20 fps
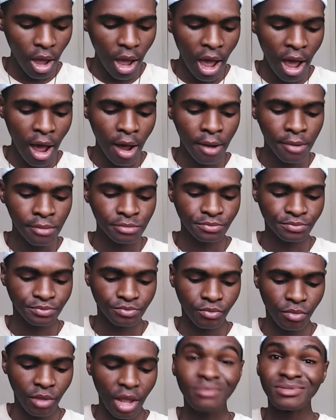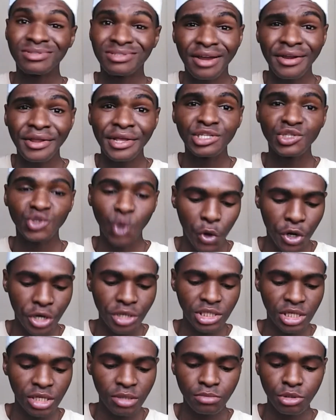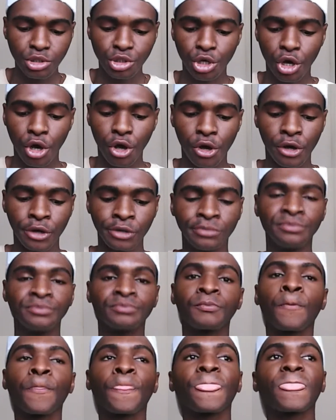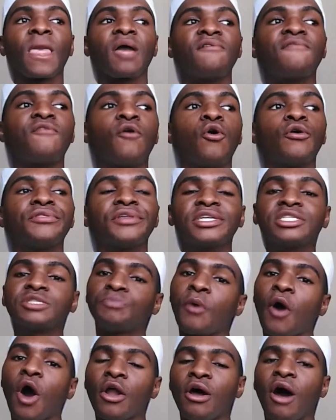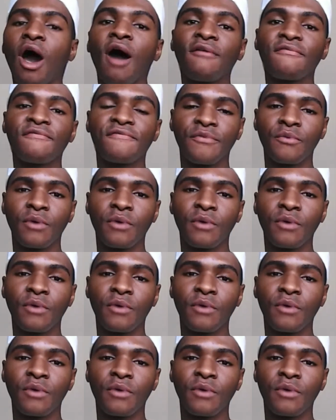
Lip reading: I'm studying tourism, so for this part of